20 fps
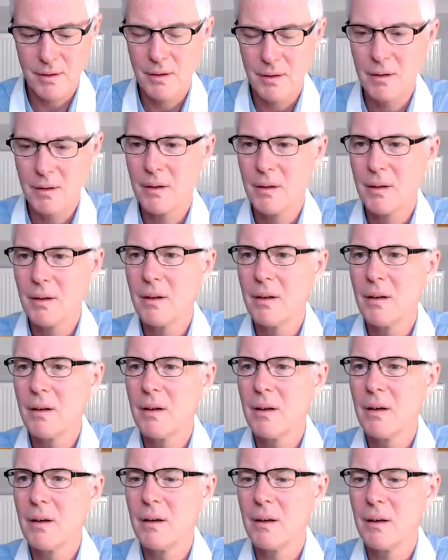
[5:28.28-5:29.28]

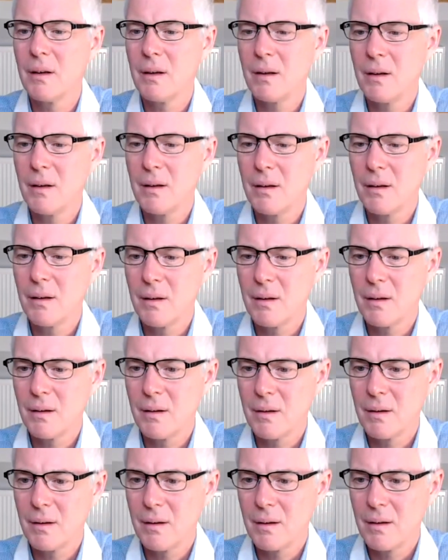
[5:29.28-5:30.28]

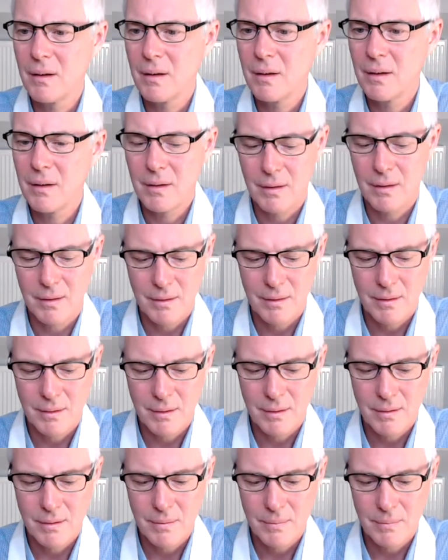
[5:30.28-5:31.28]

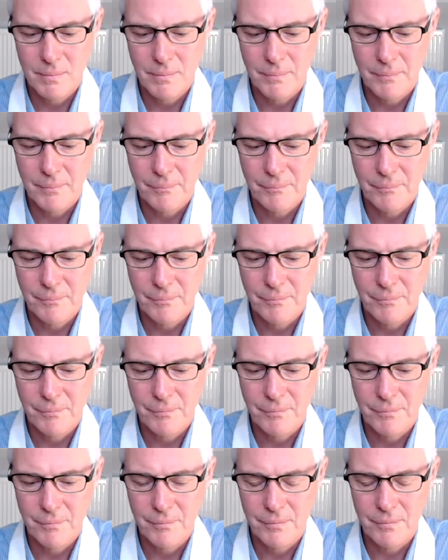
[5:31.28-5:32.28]

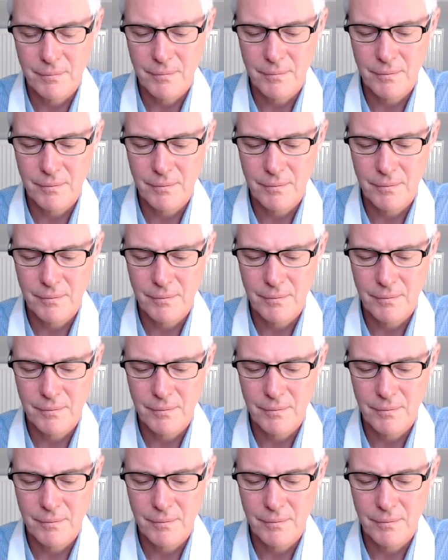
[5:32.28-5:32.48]
Nobody speaks.